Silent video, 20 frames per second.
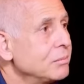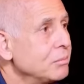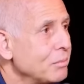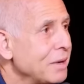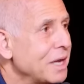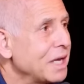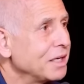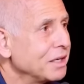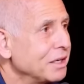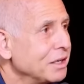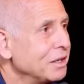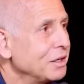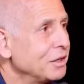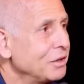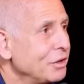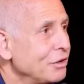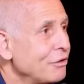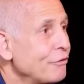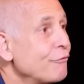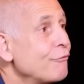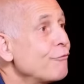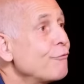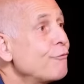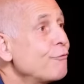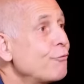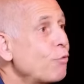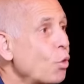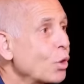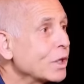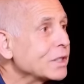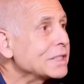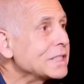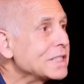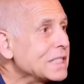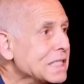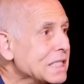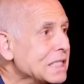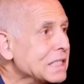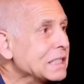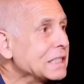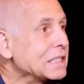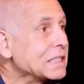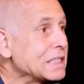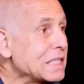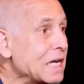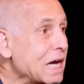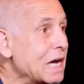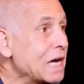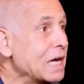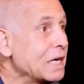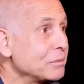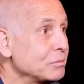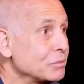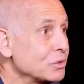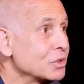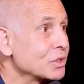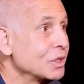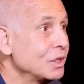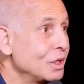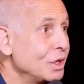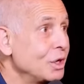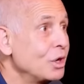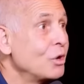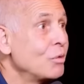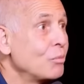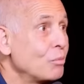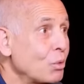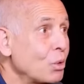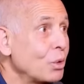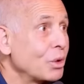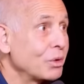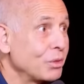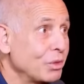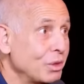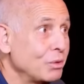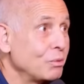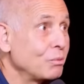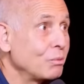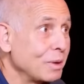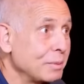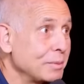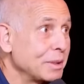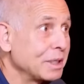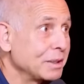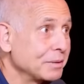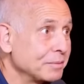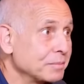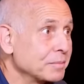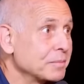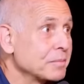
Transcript: Men. 14 times more than women.